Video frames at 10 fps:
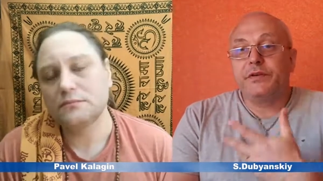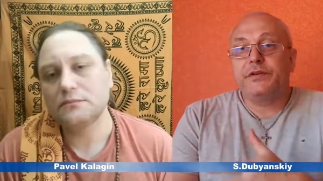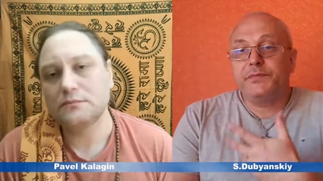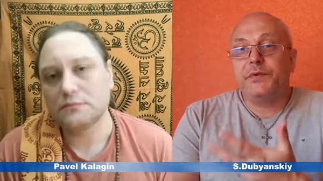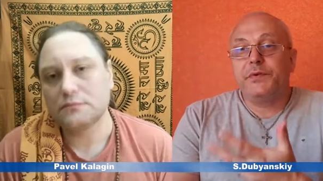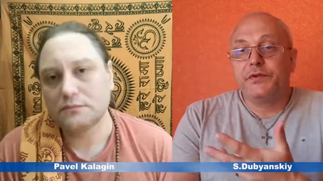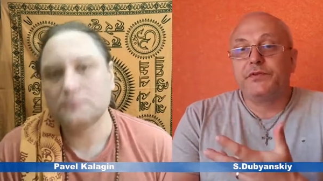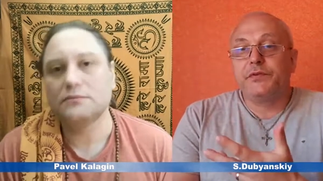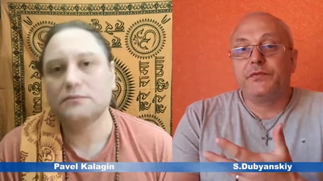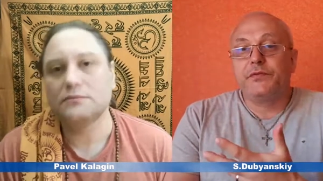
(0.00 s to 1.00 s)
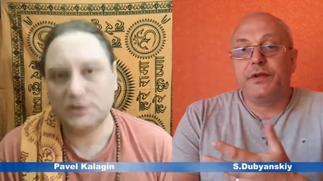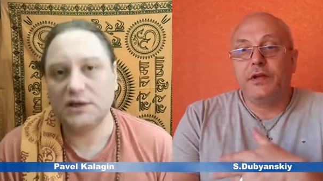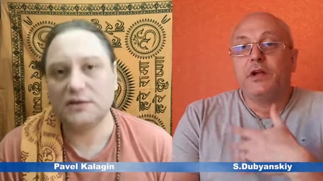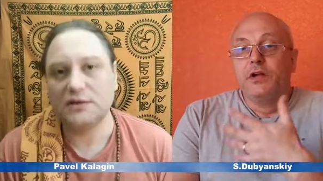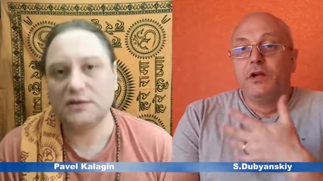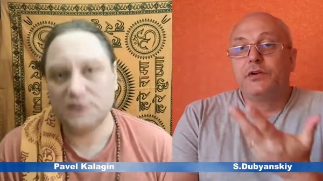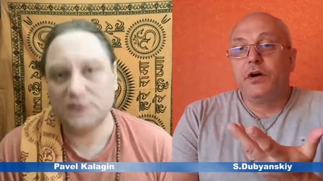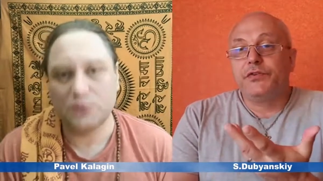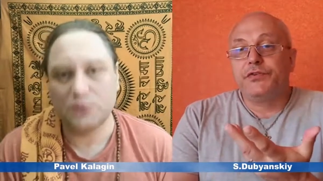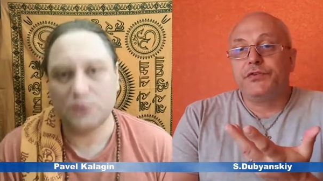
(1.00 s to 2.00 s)
Speaker 1: mystical experience of yeah,
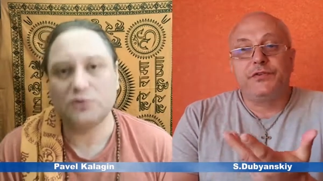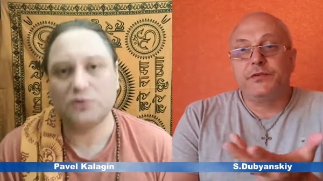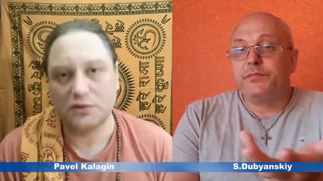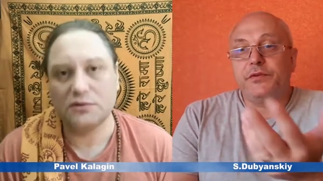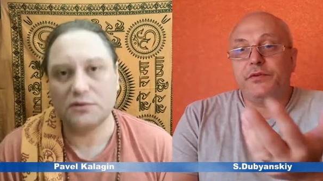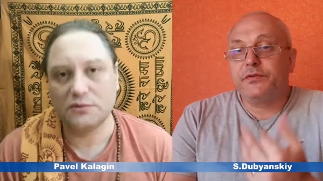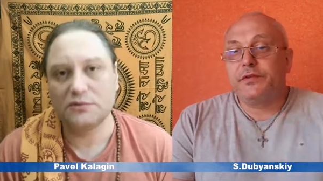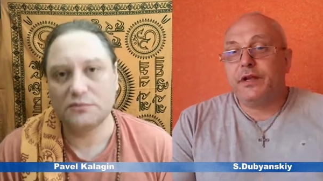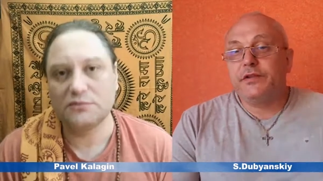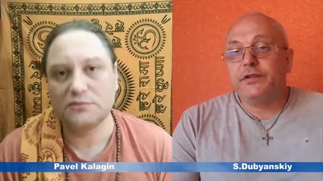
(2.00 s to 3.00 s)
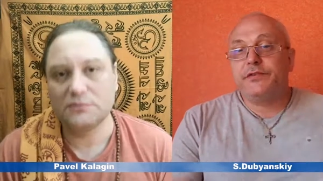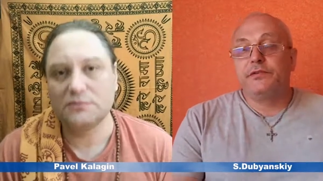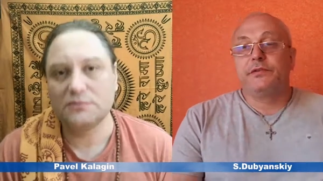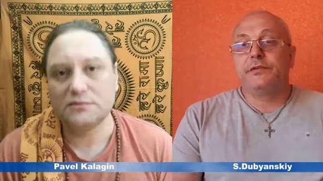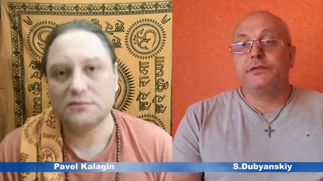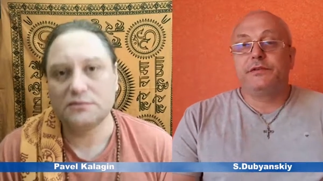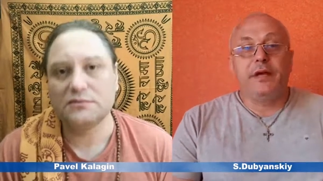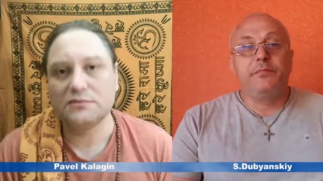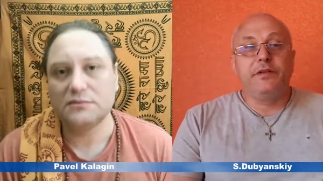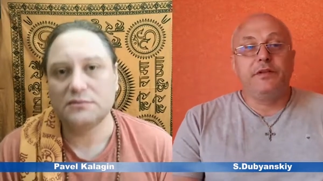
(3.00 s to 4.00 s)
the consciousness because then it's
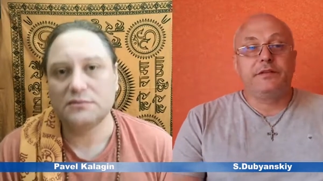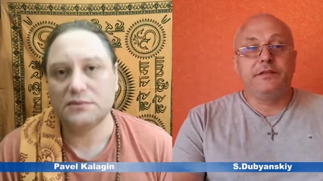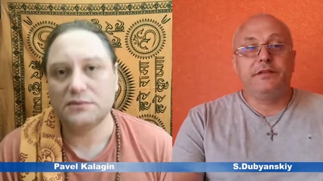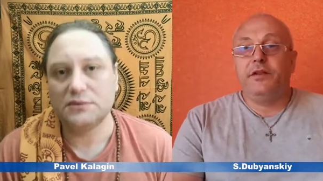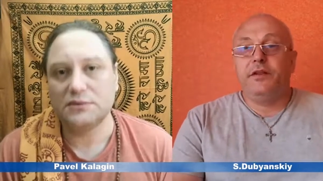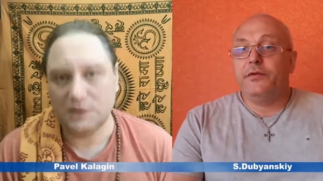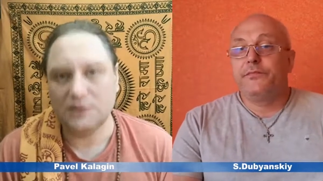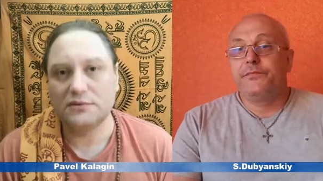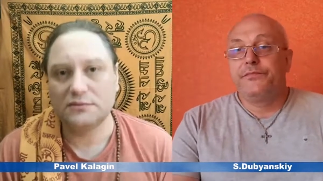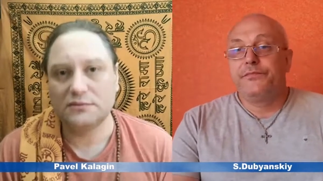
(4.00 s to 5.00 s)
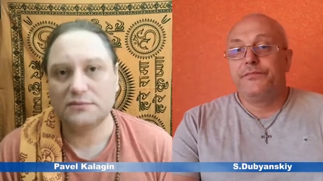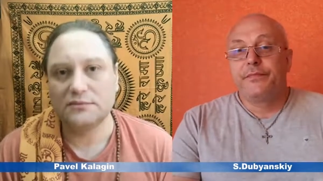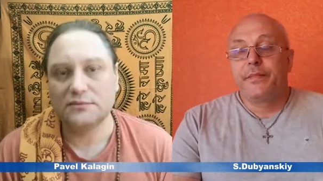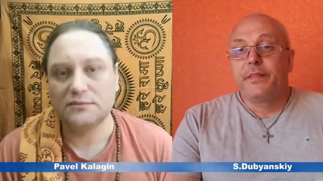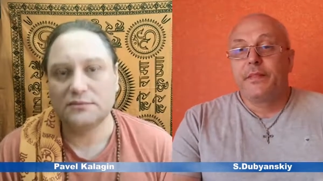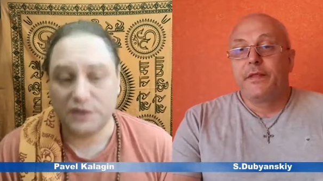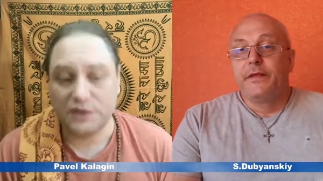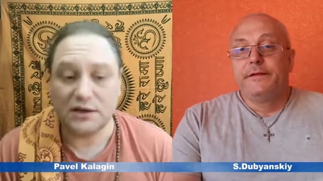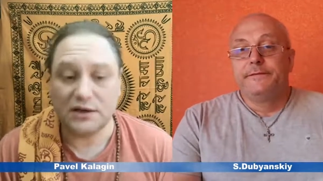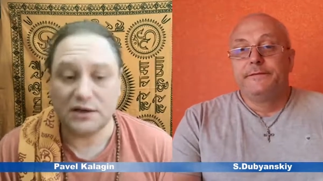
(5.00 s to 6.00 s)
useless yeah please continue
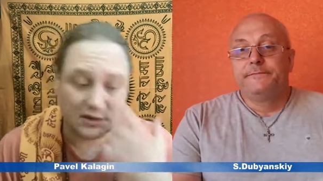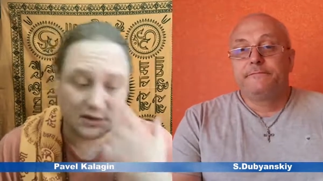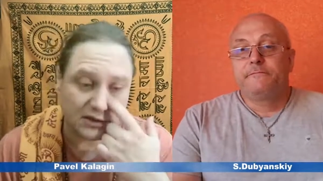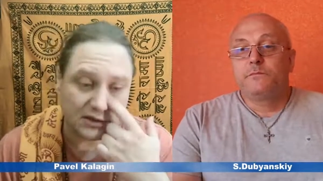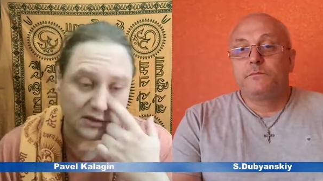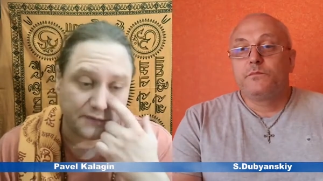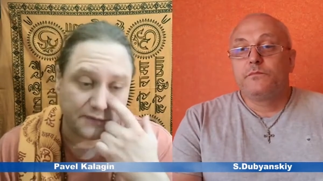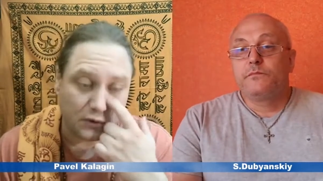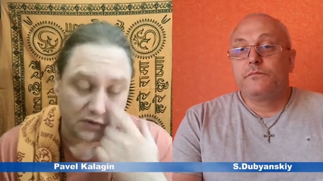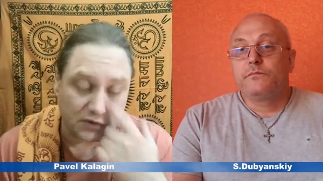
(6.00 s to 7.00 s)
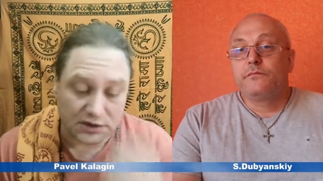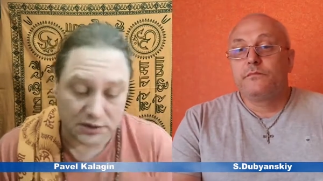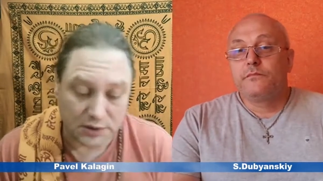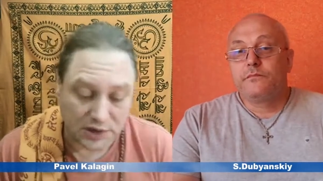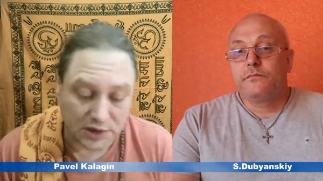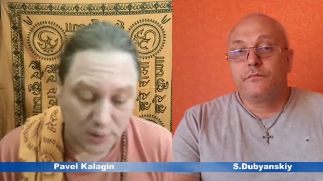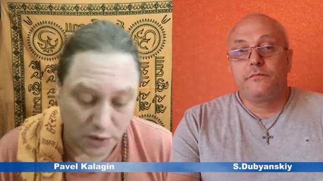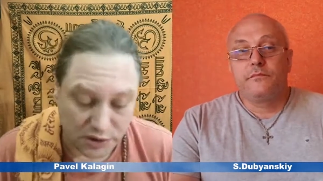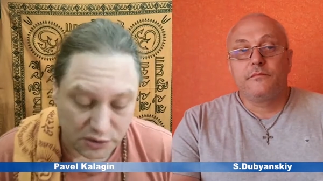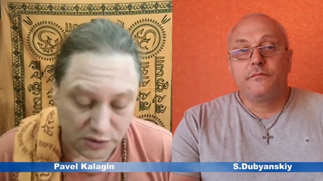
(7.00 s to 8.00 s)
Speaker 2: yeah. yeah. that that's the first thing i
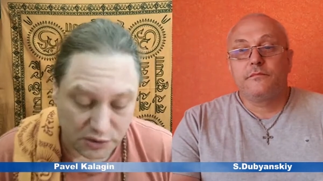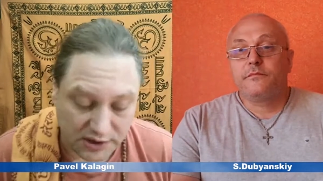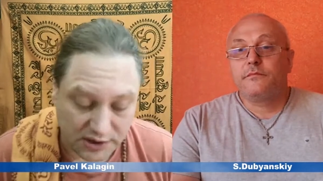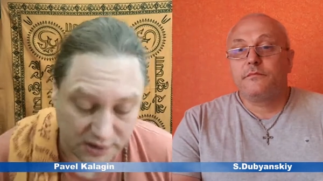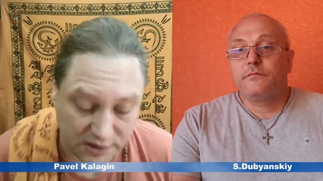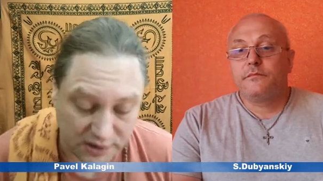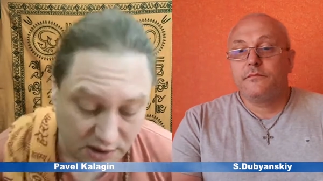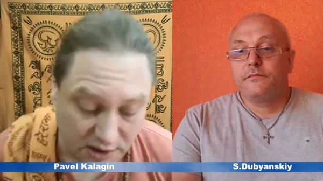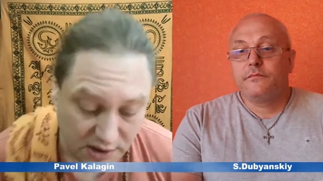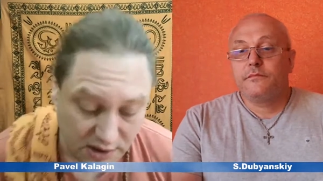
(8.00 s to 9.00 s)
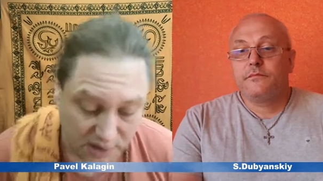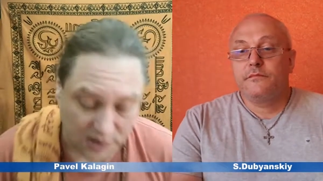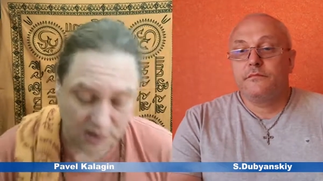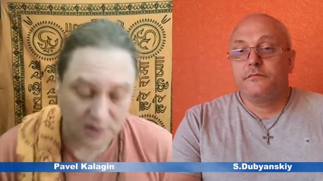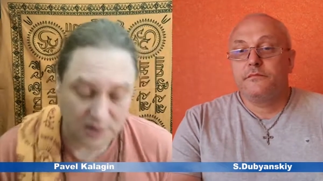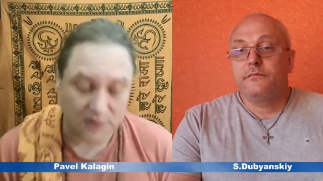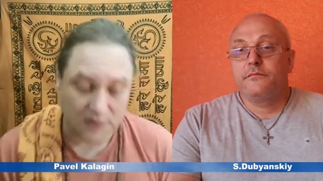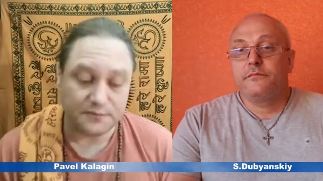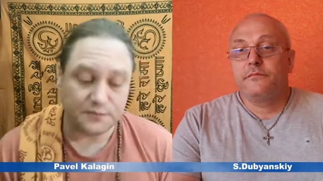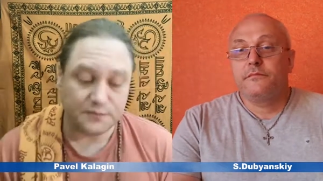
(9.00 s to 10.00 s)
wanted to say like
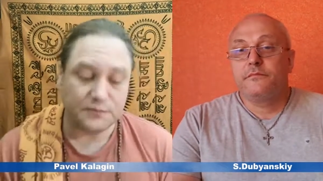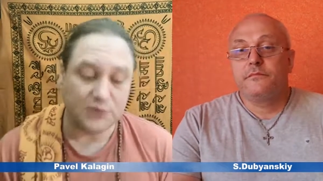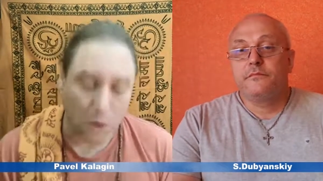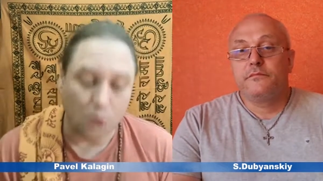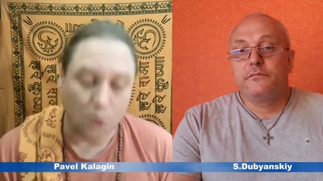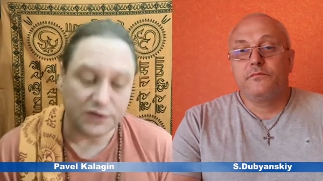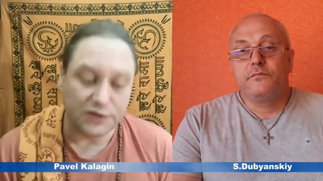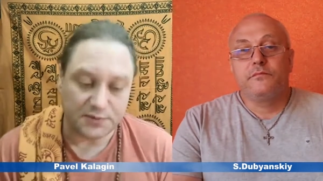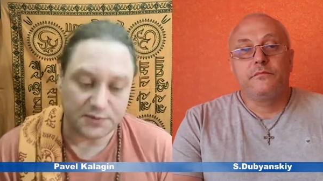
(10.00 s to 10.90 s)
uh, the own